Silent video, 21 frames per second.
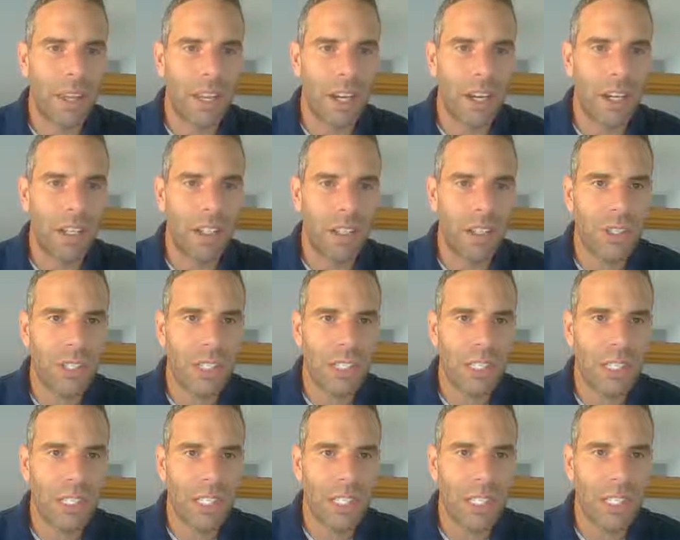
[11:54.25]
and there
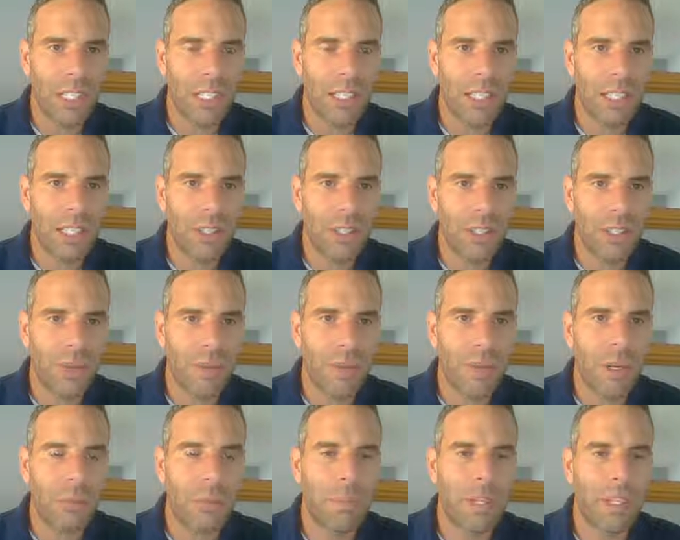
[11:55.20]
you'll see
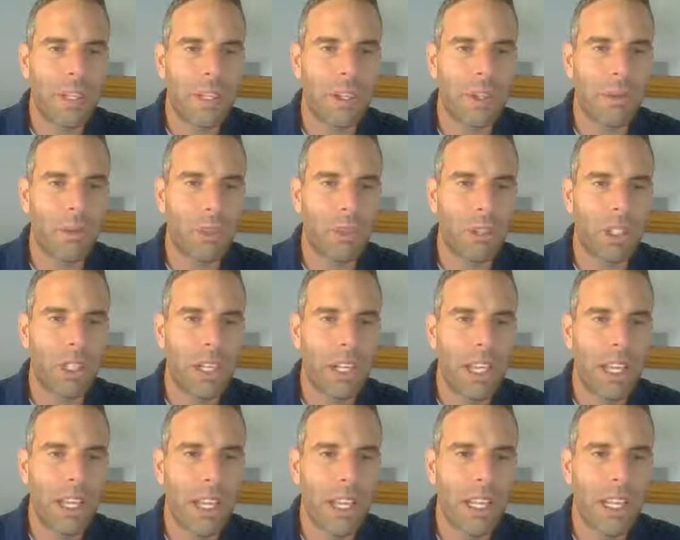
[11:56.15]
it appear on the
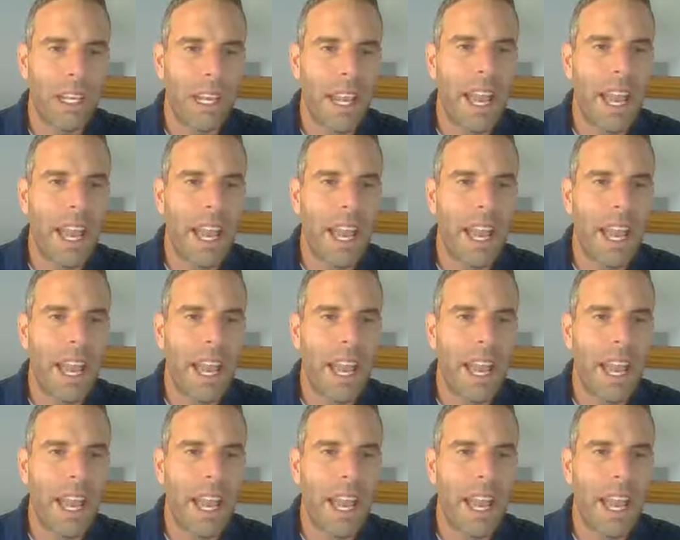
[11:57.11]
ruler.